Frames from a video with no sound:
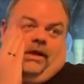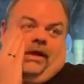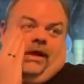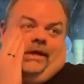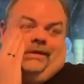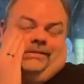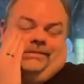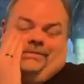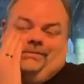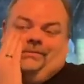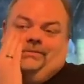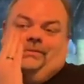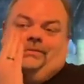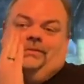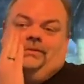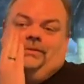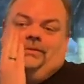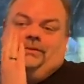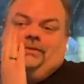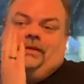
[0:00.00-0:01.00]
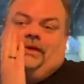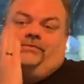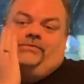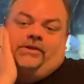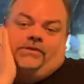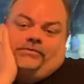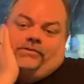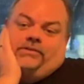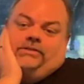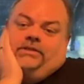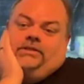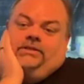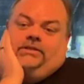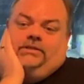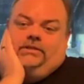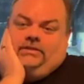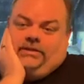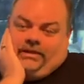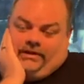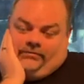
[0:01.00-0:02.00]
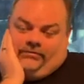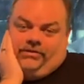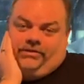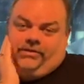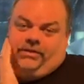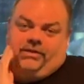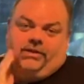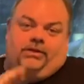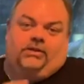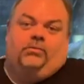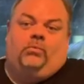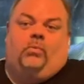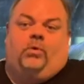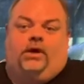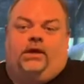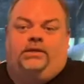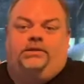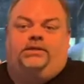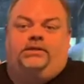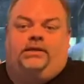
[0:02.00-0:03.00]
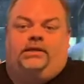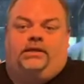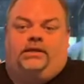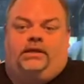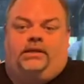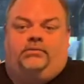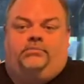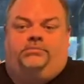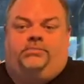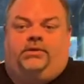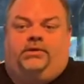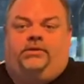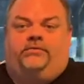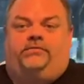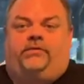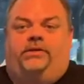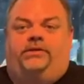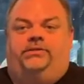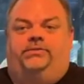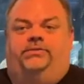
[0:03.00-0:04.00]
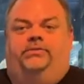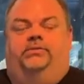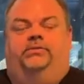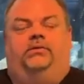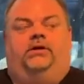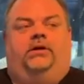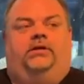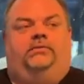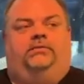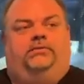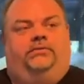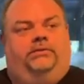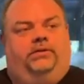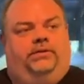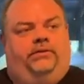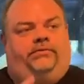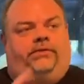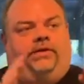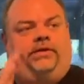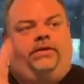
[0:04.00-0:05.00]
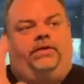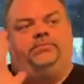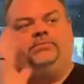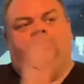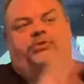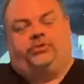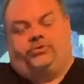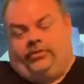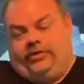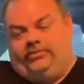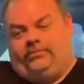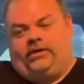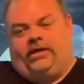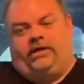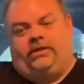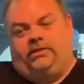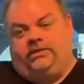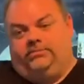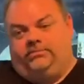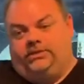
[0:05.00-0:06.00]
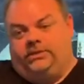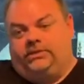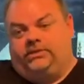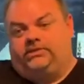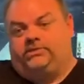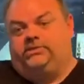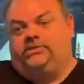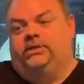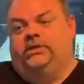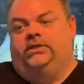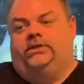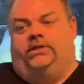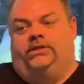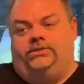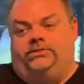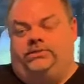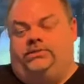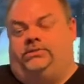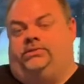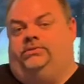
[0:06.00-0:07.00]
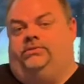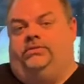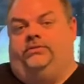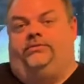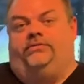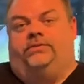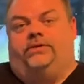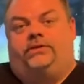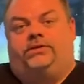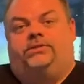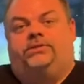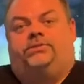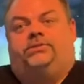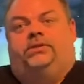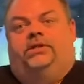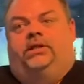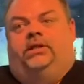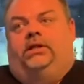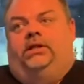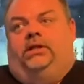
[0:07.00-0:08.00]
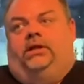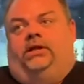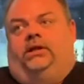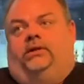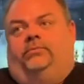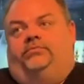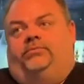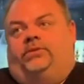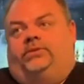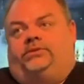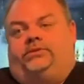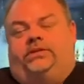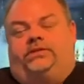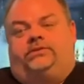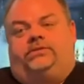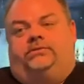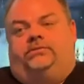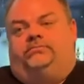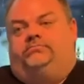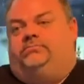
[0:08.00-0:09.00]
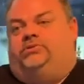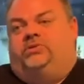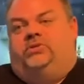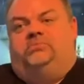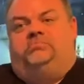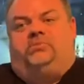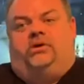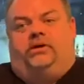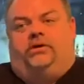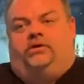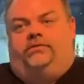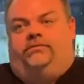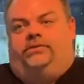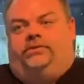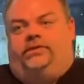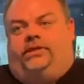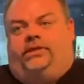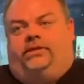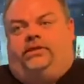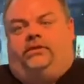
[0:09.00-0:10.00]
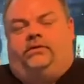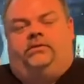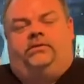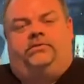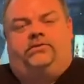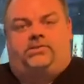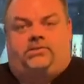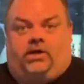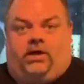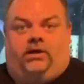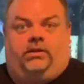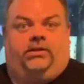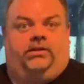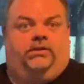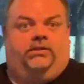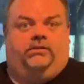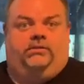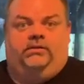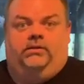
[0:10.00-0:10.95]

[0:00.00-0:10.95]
I've never done everything in one day, but if I keep the shrimp out of the mix and just do the fish, it takes a good part of a day solid.